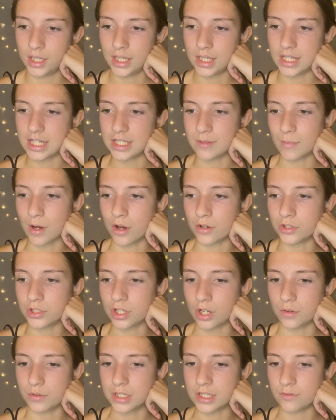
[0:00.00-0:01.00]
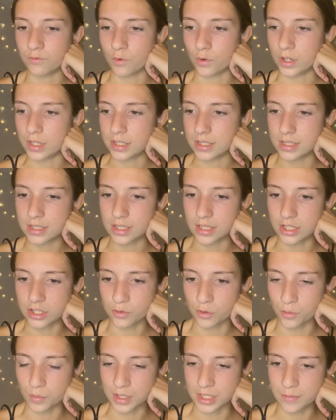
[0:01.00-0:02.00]
He smiled and lowered his voice
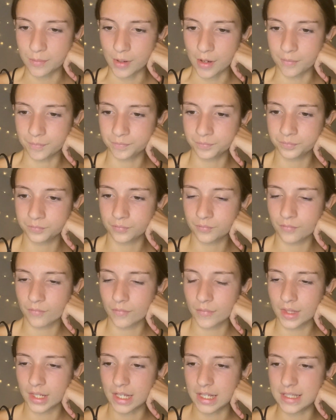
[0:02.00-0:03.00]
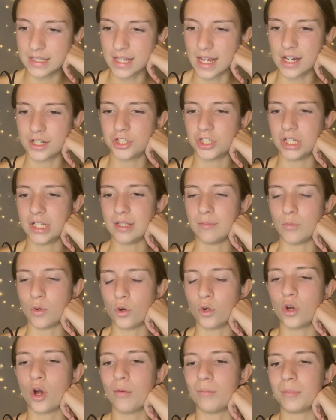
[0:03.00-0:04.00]
into a whisper. It's actually
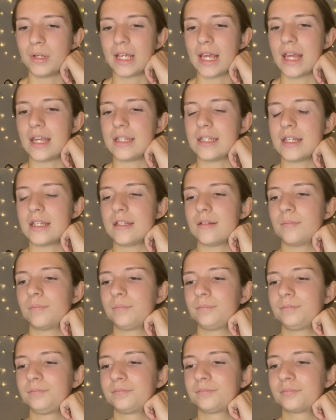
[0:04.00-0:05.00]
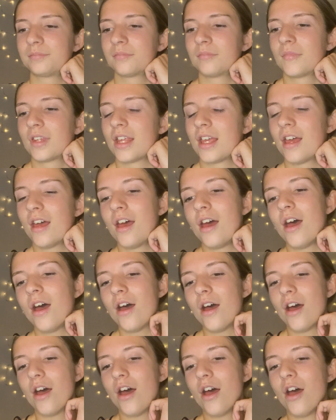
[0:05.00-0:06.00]
more complicated.
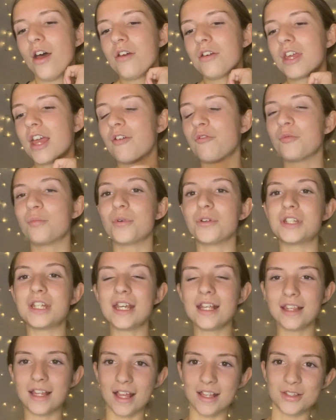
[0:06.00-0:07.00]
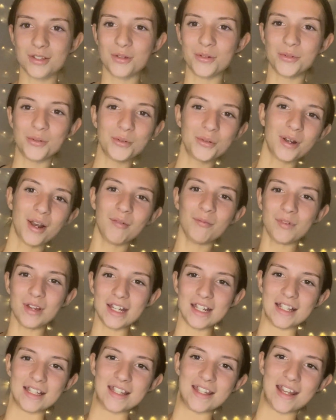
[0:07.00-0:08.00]
Okay, everybody, that's all I'm
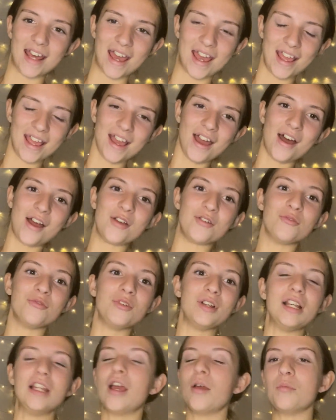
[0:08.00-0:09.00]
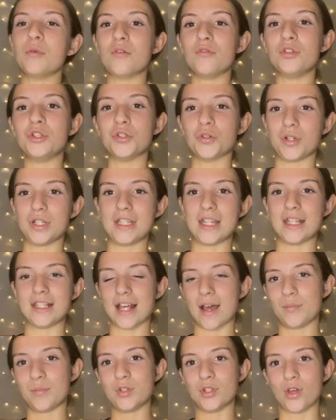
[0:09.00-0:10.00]
reading today. I really hope you've enjoyed today's
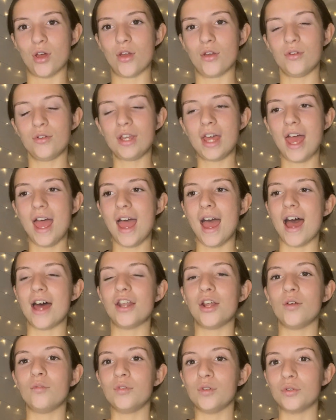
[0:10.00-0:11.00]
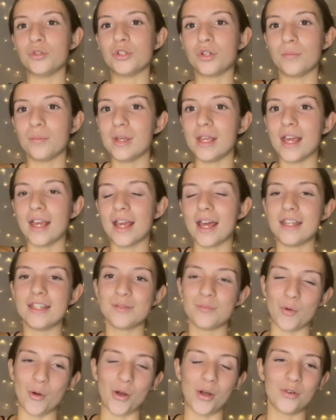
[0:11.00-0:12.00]
episode, and hopefully you'll join me again
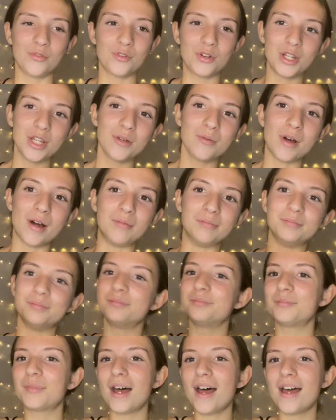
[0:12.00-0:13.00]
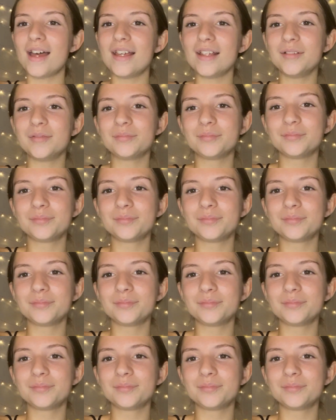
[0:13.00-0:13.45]
tomorrow for a new one. Bye!